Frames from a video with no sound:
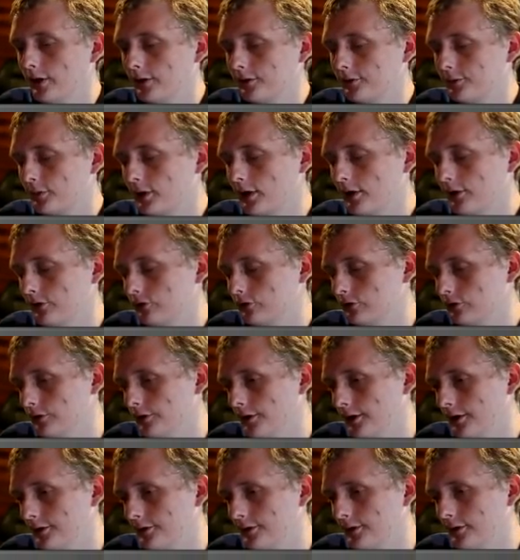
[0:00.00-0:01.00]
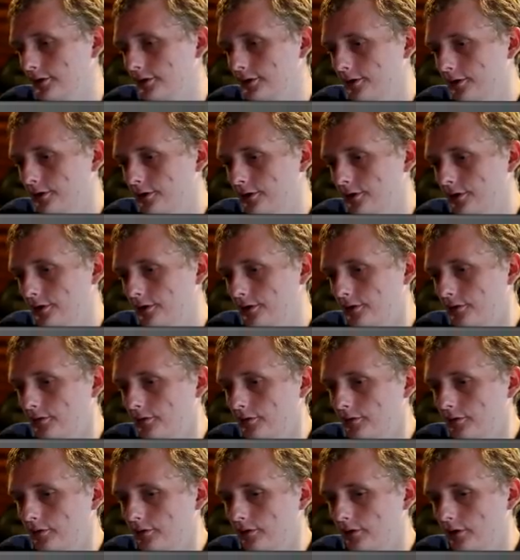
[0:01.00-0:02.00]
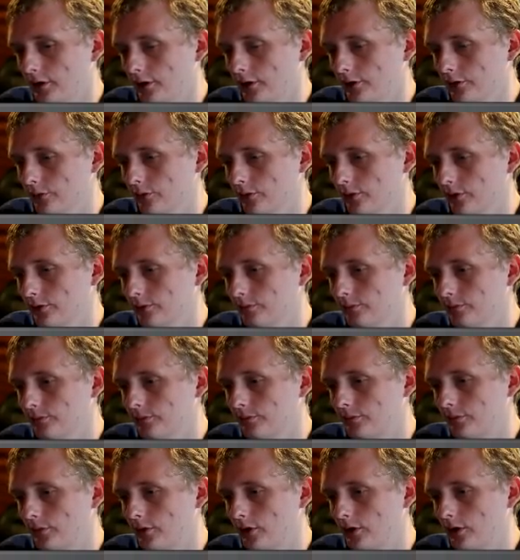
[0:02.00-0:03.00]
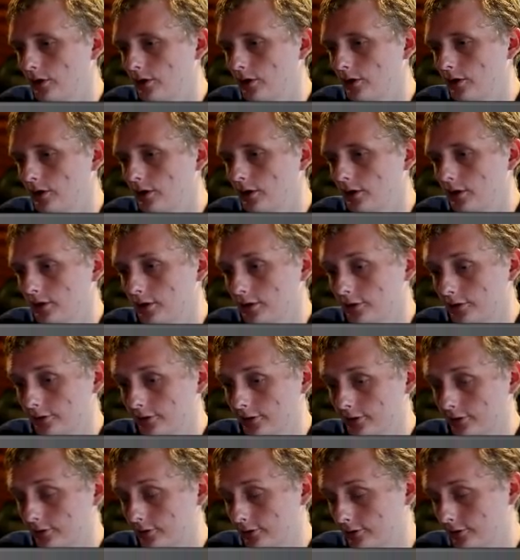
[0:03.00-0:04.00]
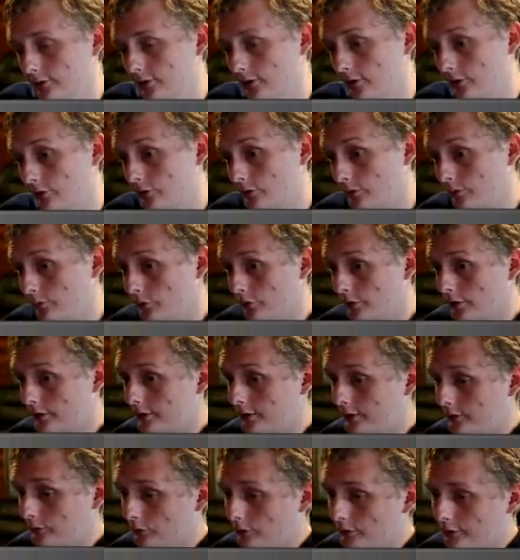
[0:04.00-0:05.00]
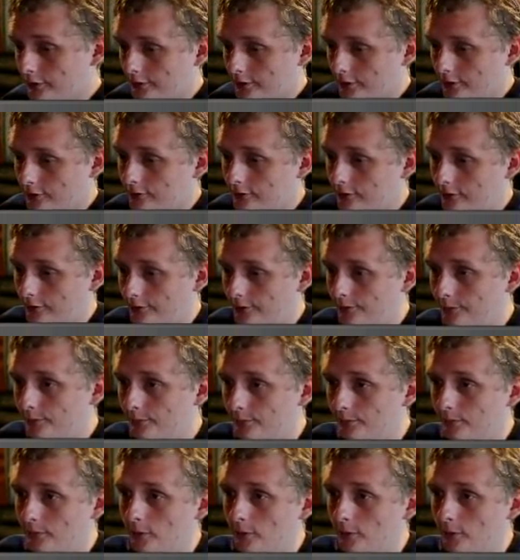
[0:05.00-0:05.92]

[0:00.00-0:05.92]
I probably should have ate the other one. Because that's going to set us up for Igni really nicely.